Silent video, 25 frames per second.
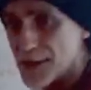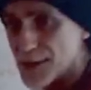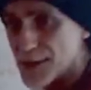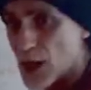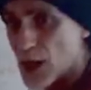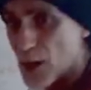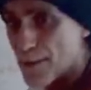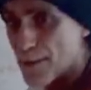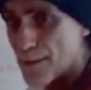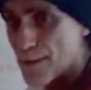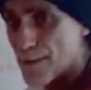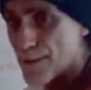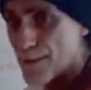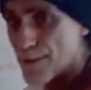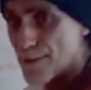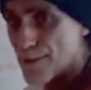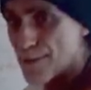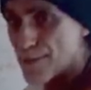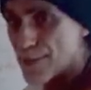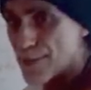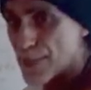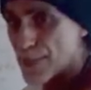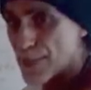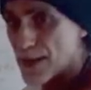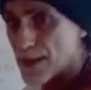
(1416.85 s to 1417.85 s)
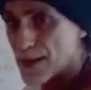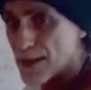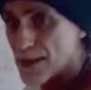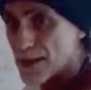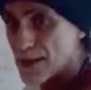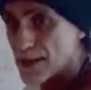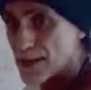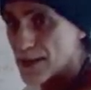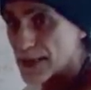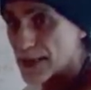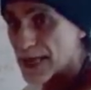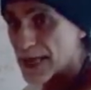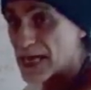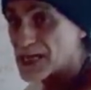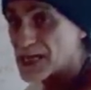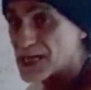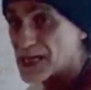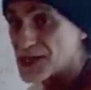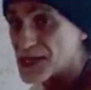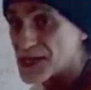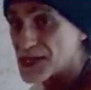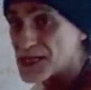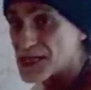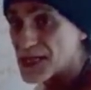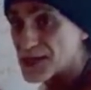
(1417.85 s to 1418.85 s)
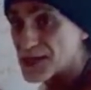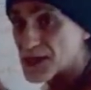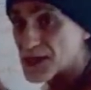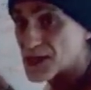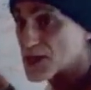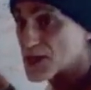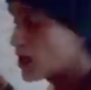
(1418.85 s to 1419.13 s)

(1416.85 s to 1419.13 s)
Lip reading: is at the top. Cancer's at the